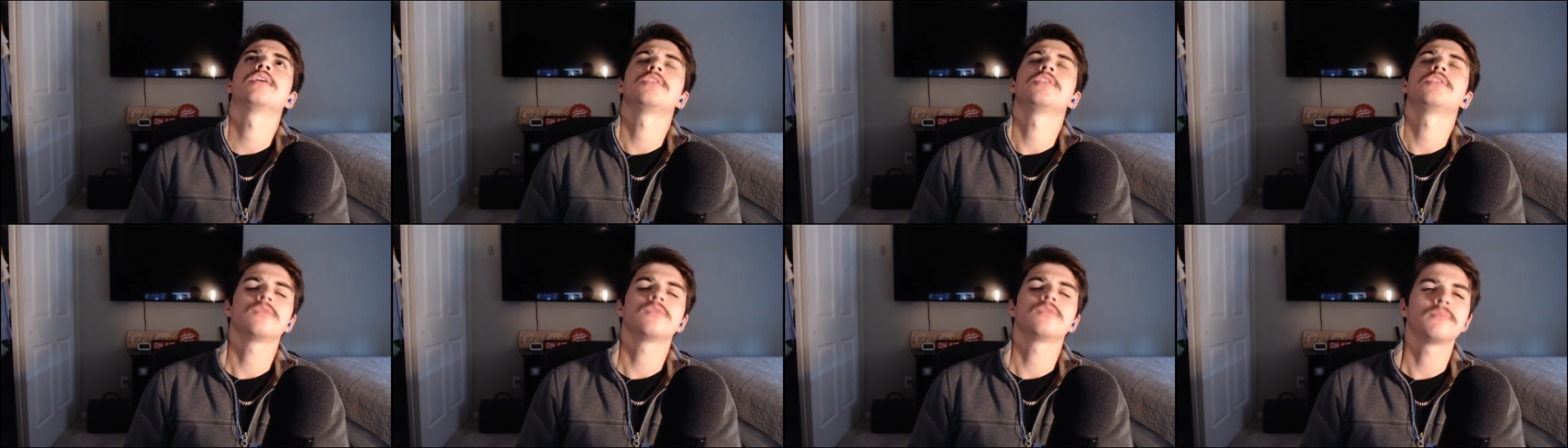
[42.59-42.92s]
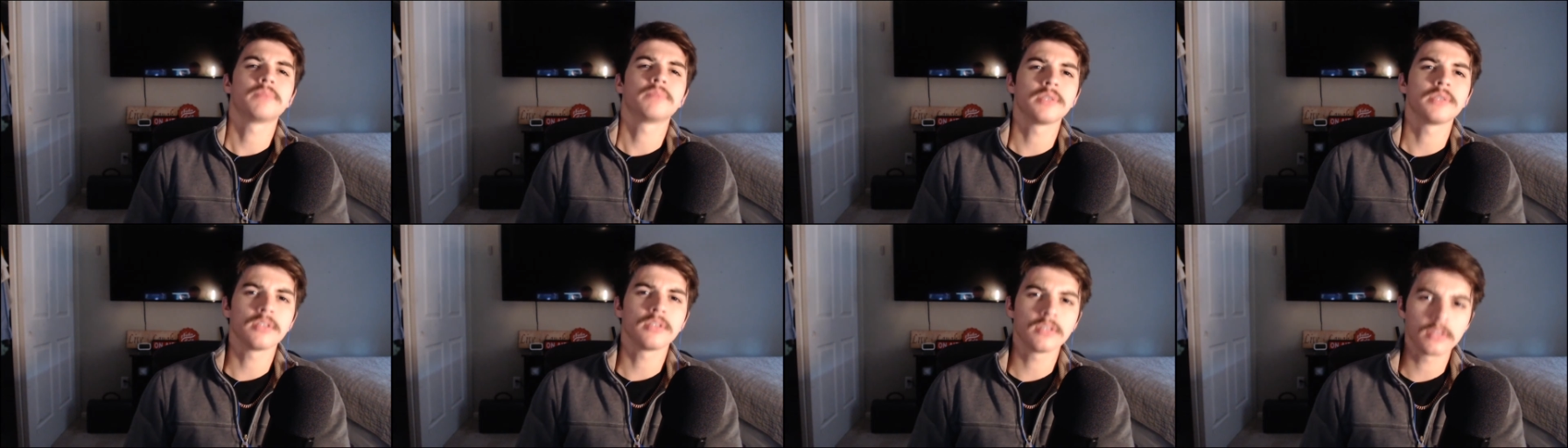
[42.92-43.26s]

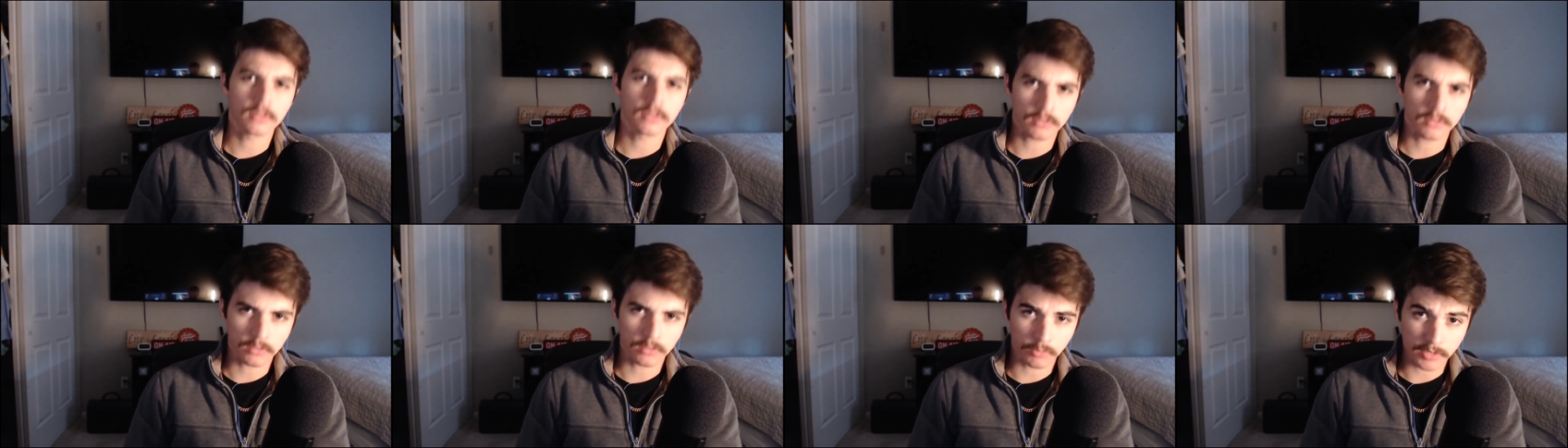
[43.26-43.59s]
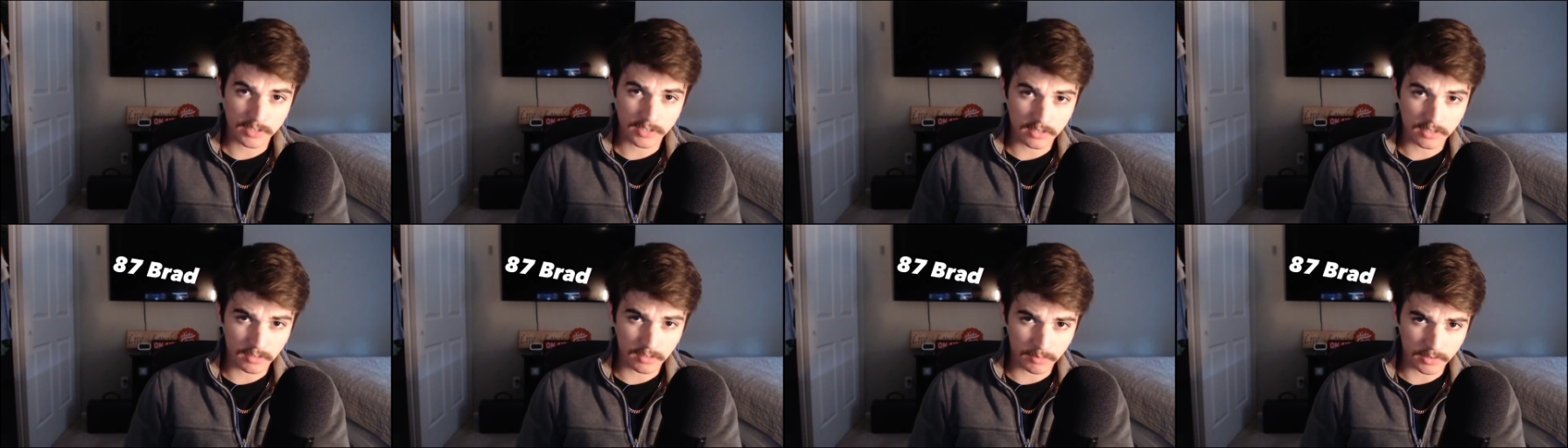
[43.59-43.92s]
You'd be the
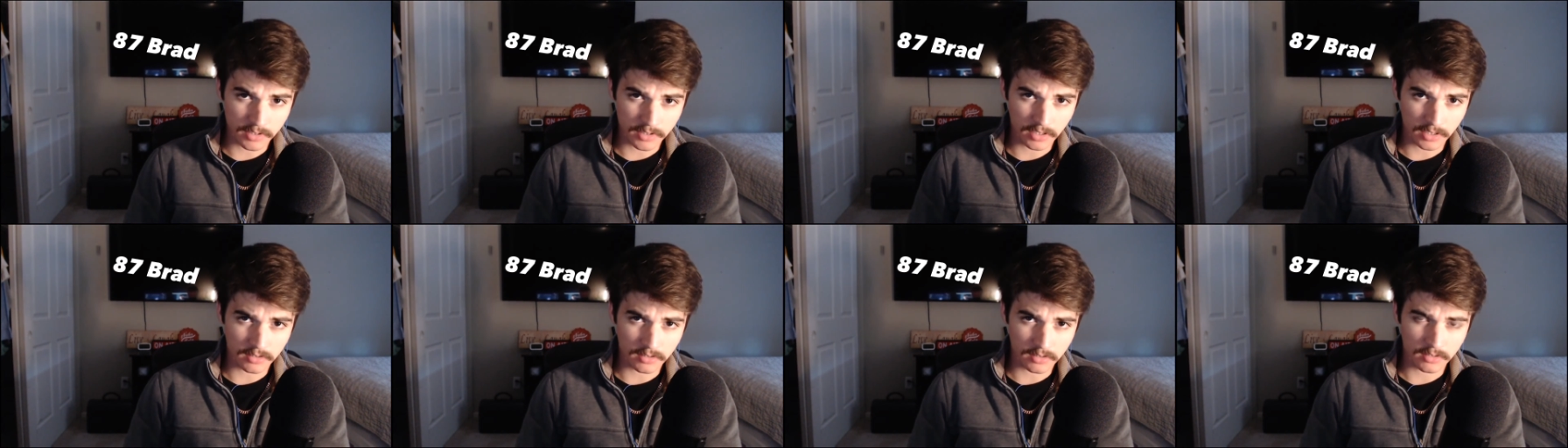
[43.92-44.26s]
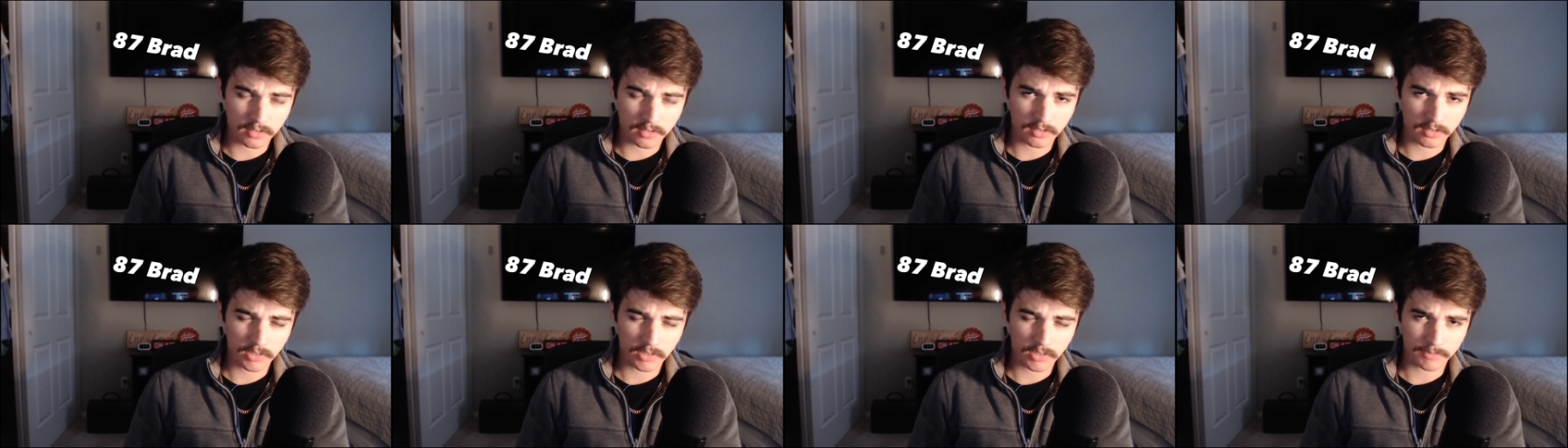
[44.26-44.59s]
rest of the
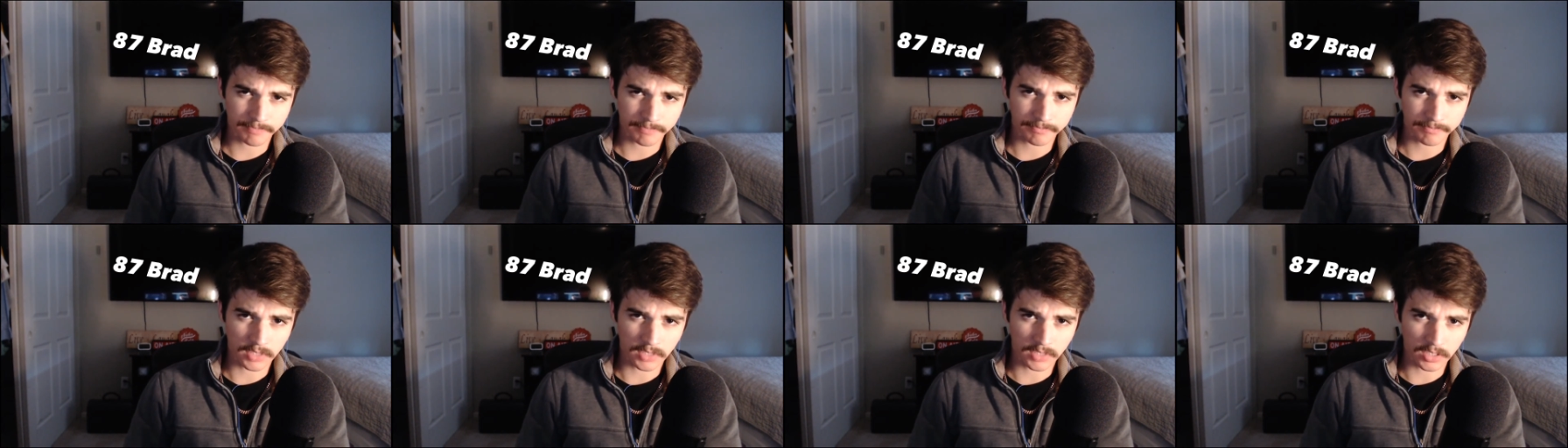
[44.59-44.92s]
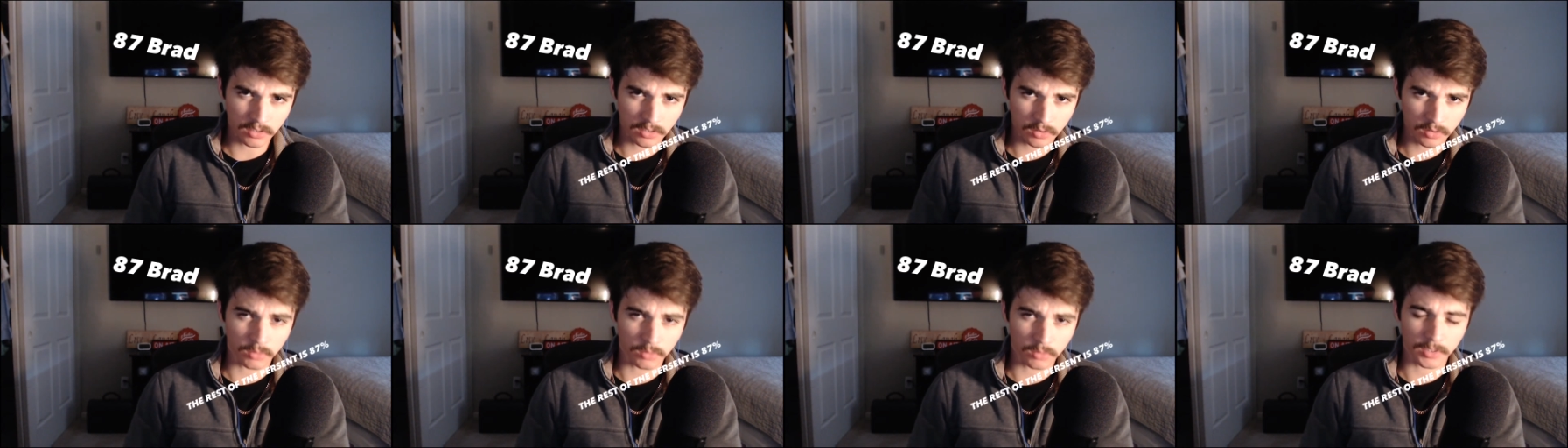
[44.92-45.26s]
percent
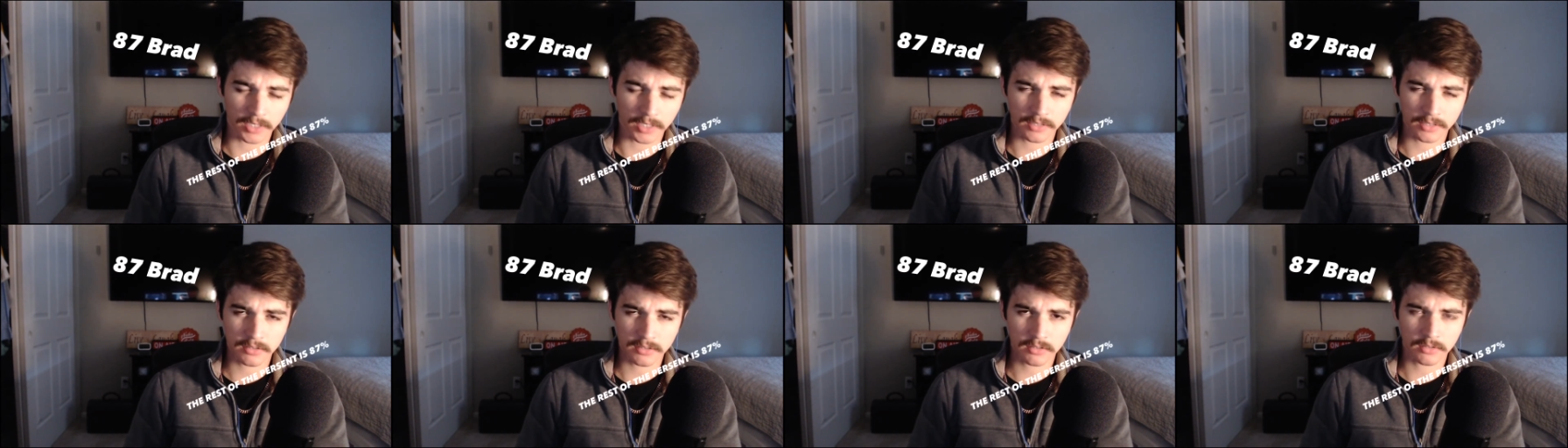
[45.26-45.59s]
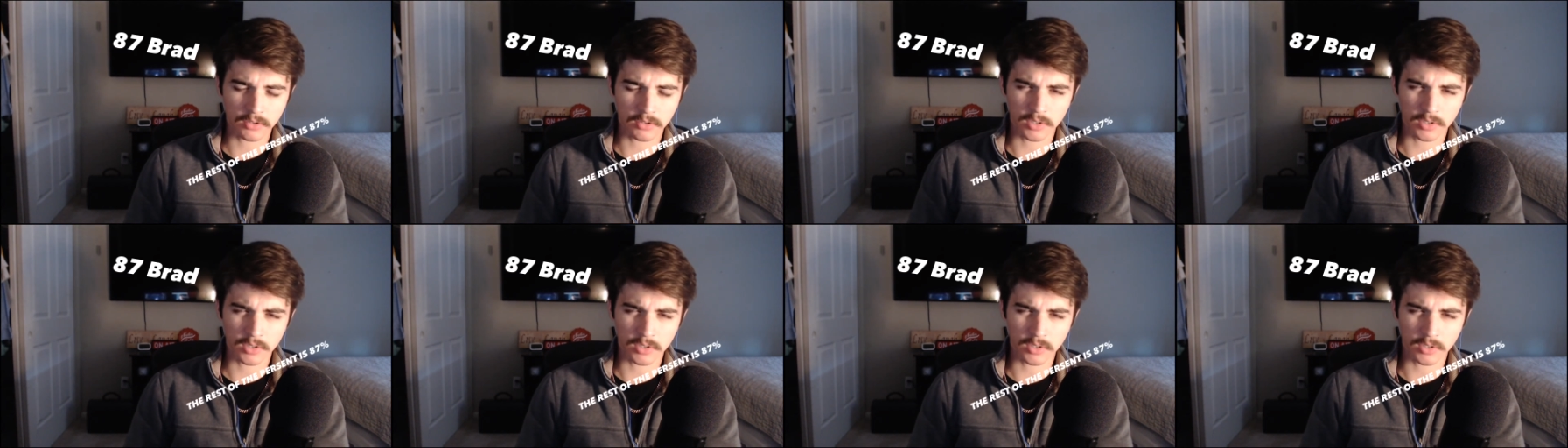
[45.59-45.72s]
incorrect.